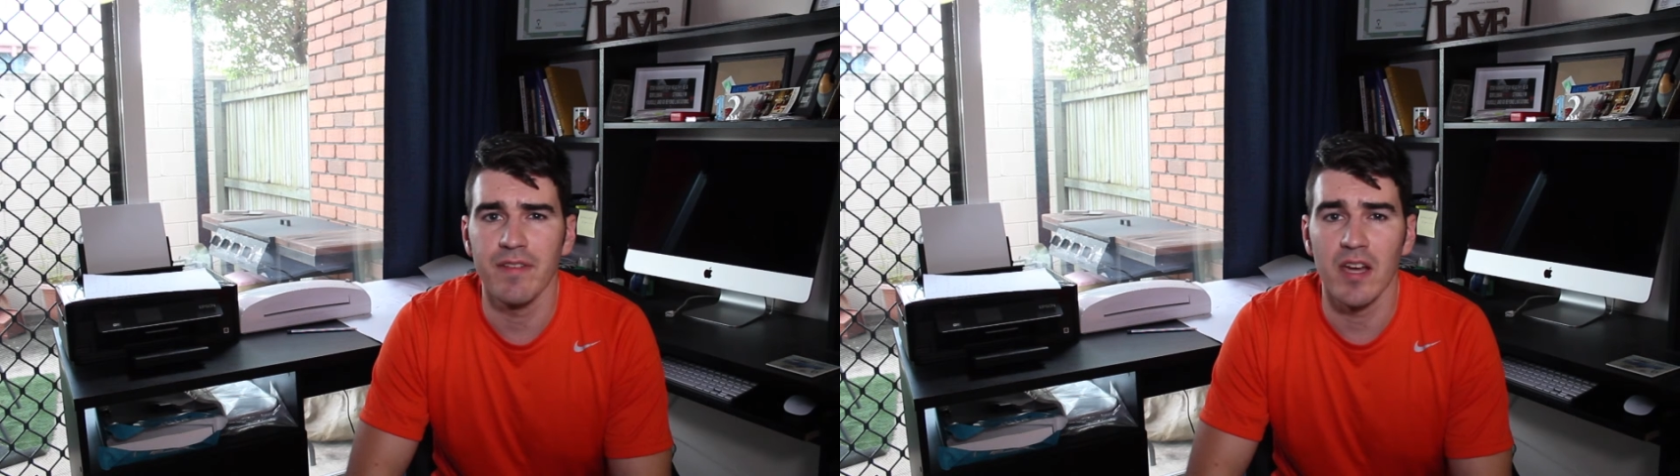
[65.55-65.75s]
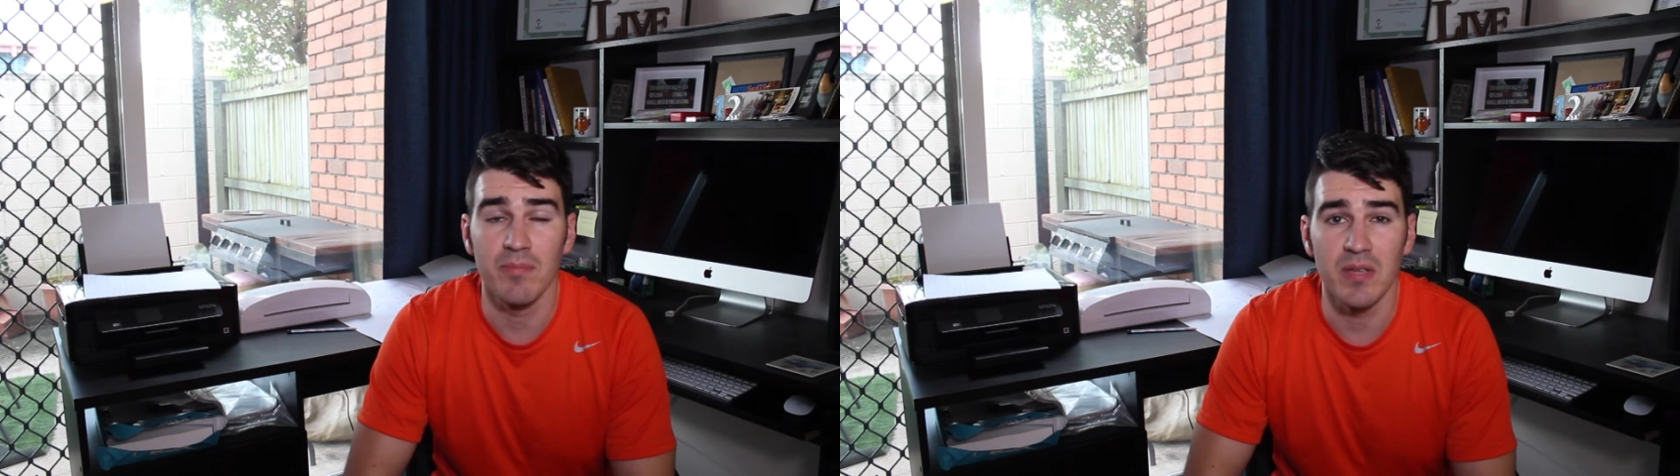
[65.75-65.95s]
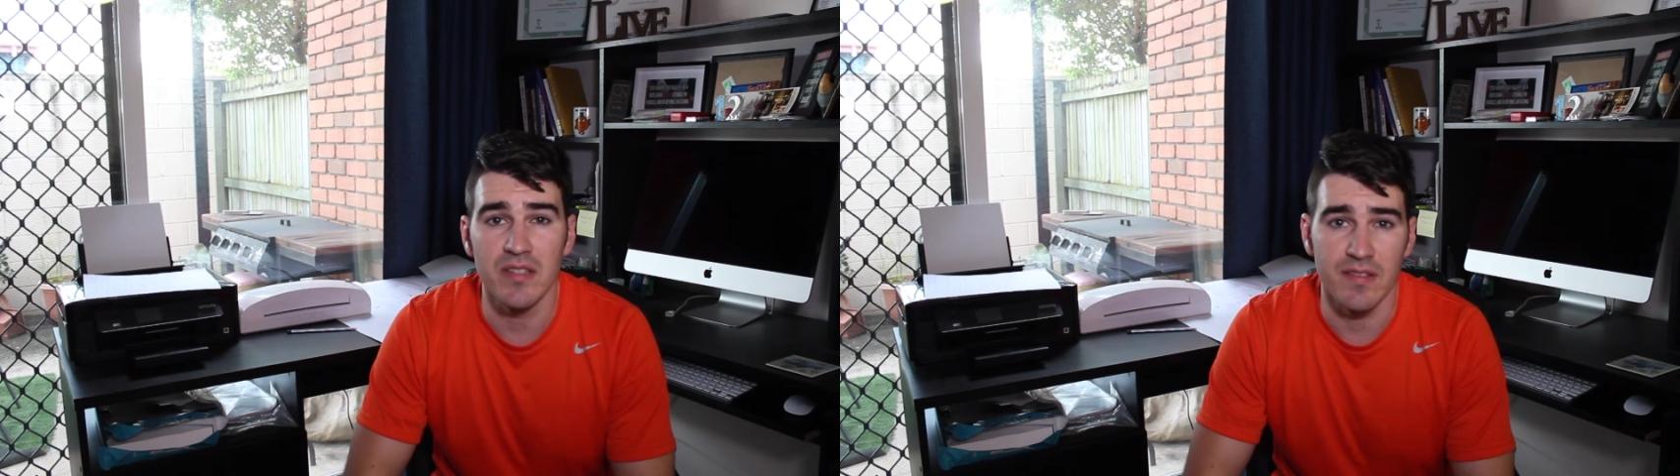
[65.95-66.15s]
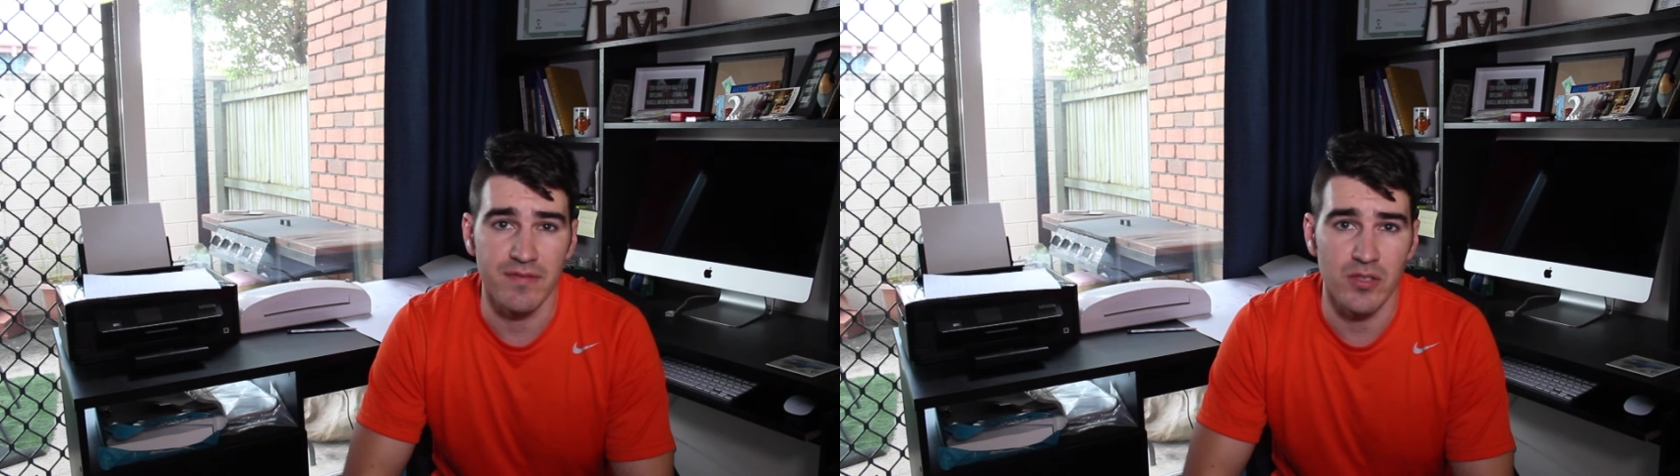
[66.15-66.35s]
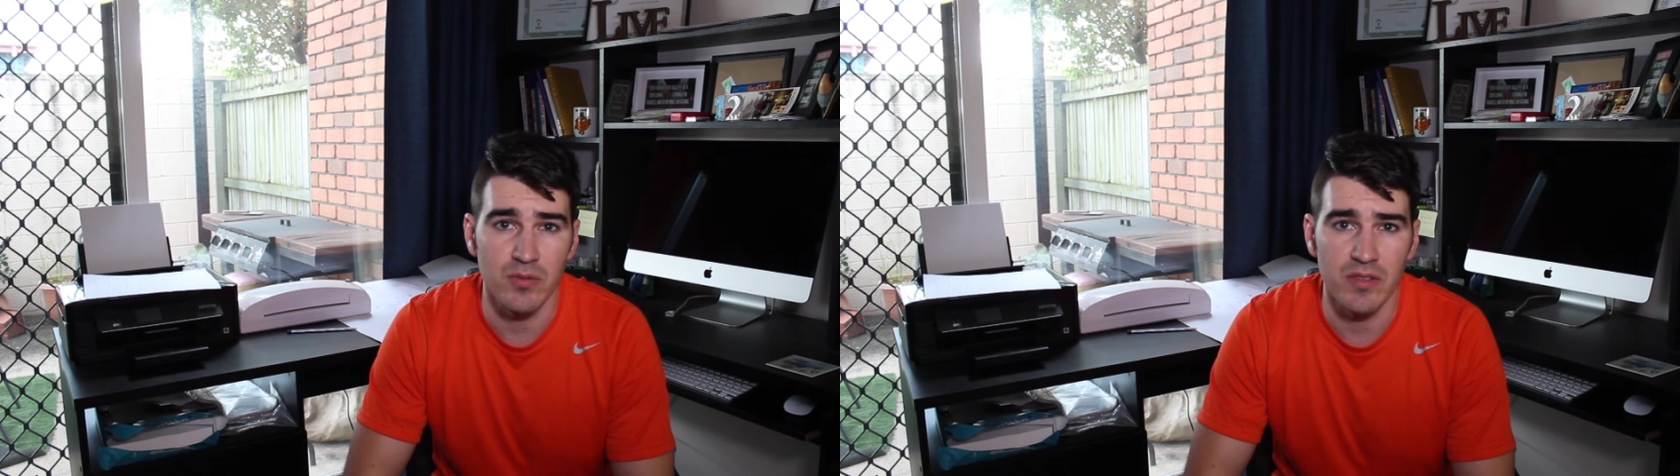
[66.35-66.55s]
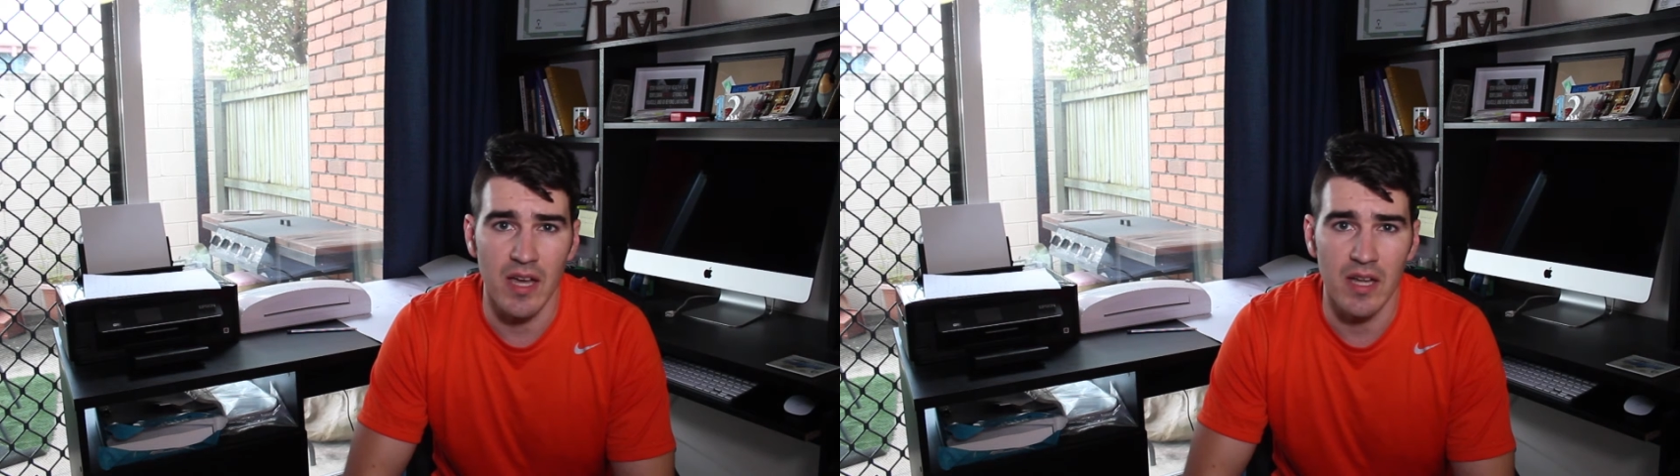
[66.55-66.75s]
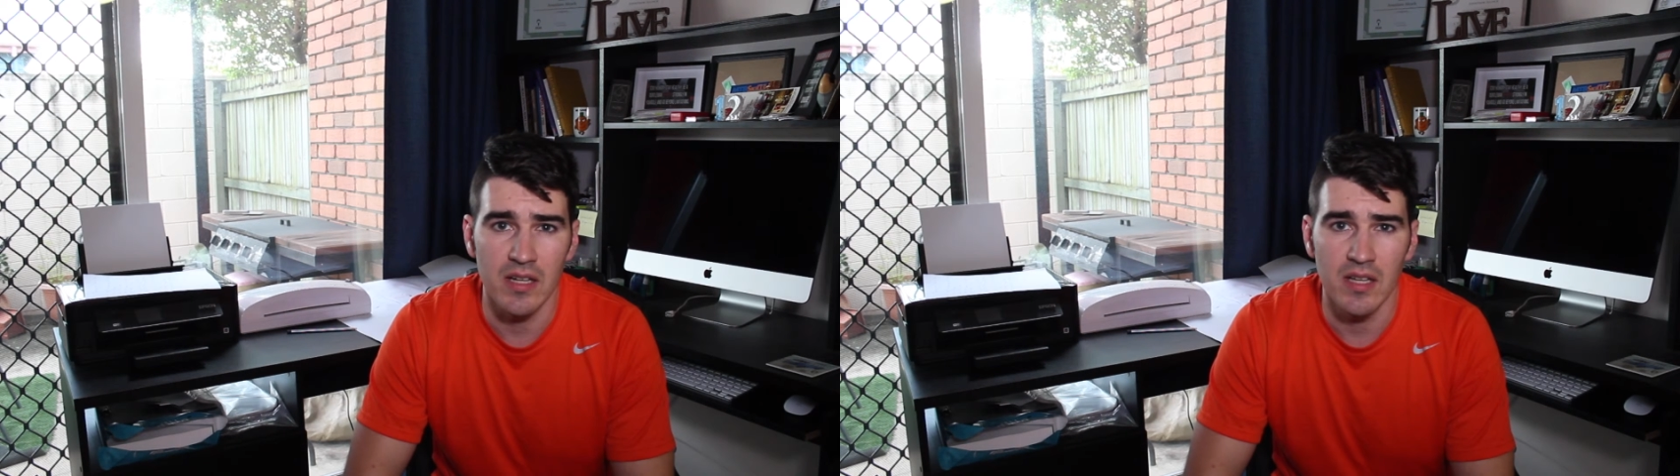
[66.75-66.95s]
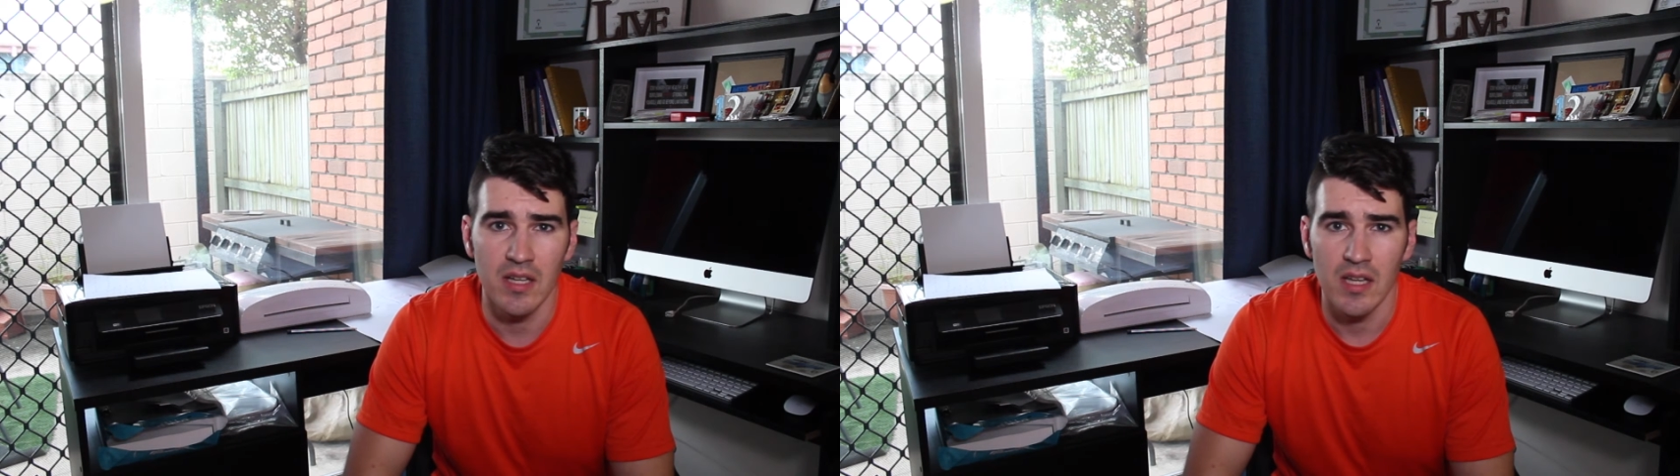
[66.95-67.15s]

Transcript: found a big difference with that.